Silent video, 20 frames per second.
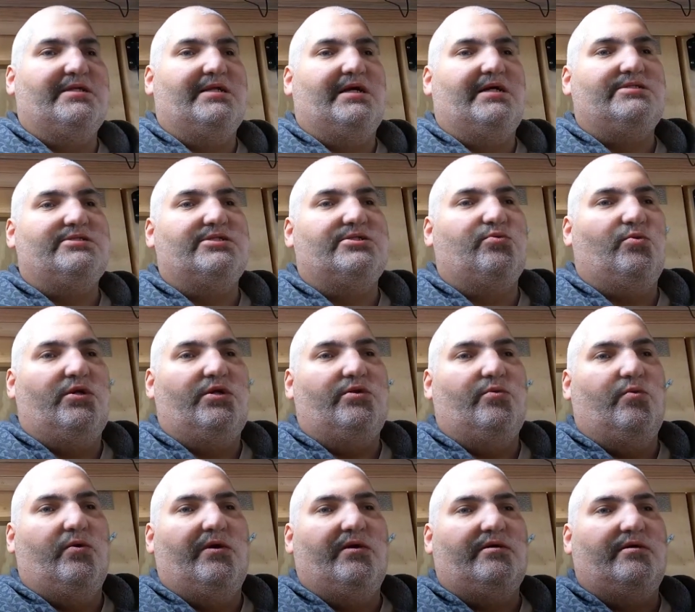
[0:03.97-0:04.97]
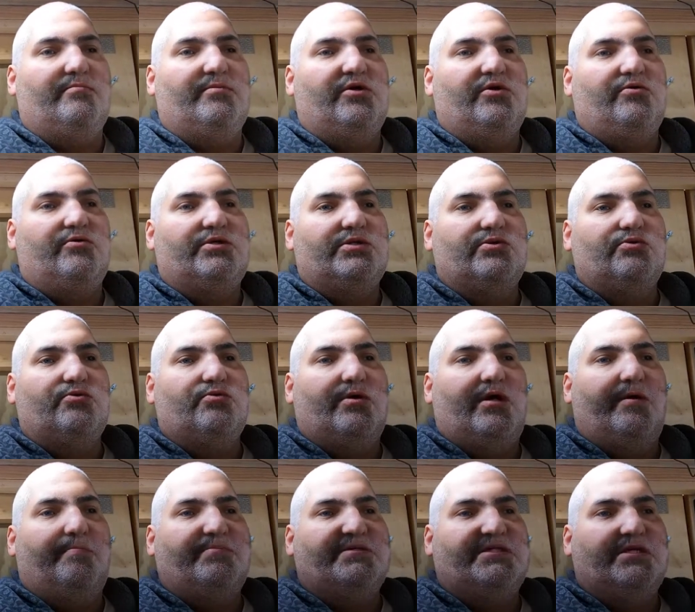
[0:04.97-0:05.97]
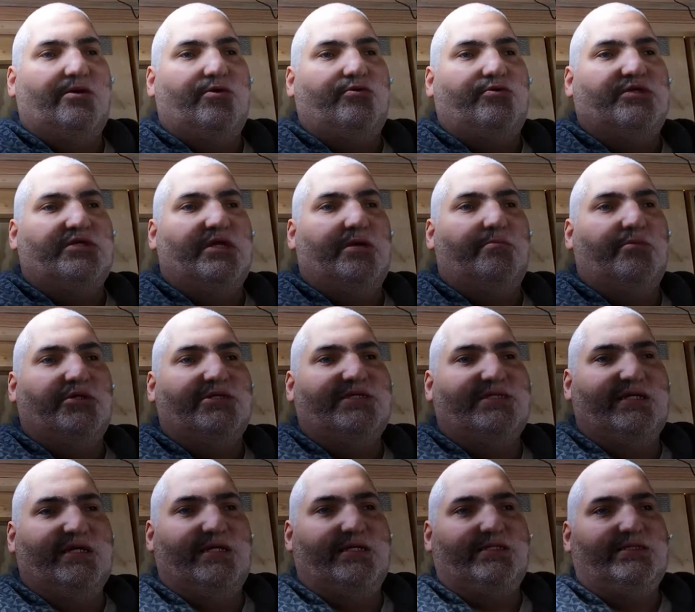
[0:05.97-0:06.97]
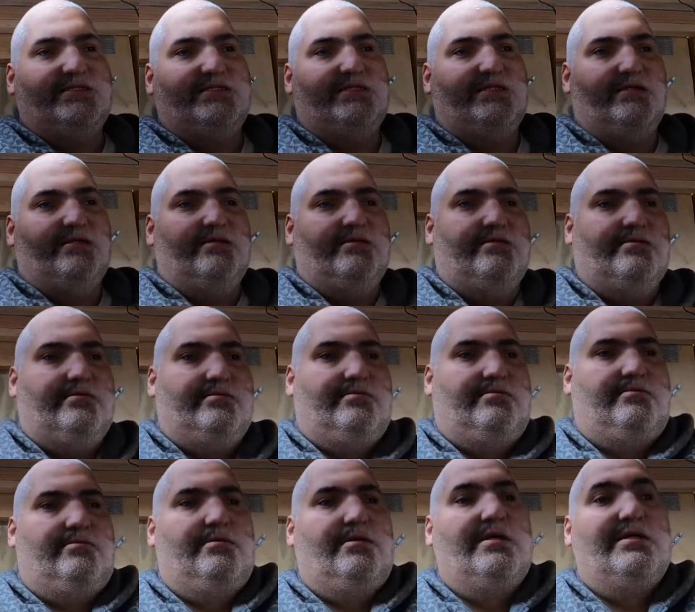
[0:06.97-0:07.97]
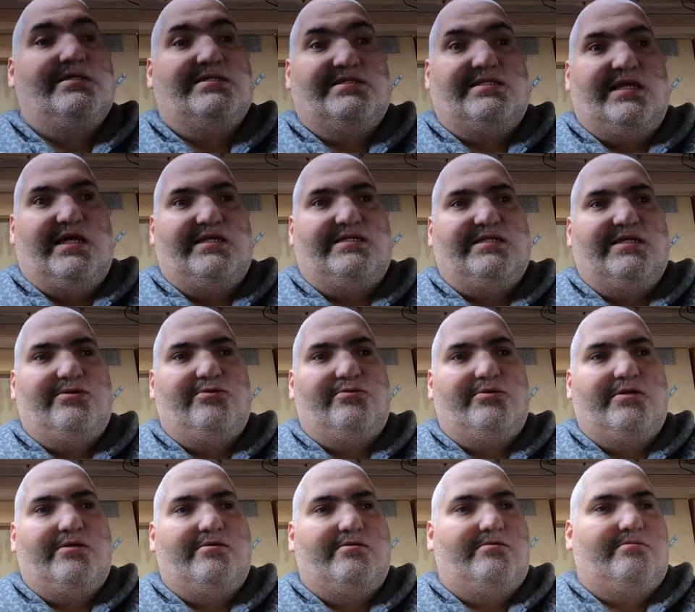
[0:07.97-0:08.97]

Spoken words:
and I just wanted to welcome you to episode number 6. Stay tuned.